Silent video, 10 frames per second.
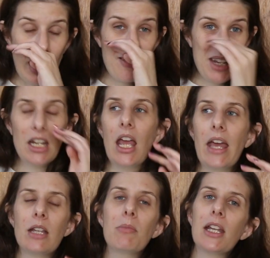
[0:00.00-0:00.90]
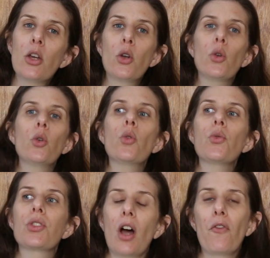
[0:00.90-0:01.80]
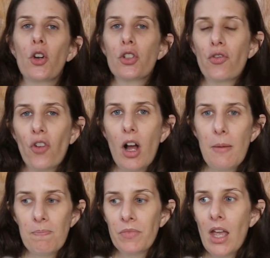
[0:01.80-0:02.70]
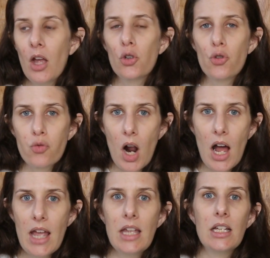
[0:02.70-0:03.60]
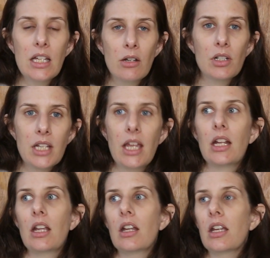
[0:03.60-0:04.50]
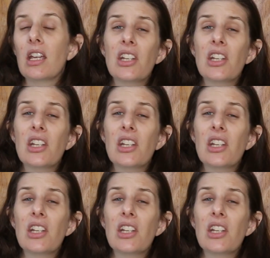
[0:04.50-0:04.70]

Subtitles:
I mean, anybody who suffers from dry, irritated,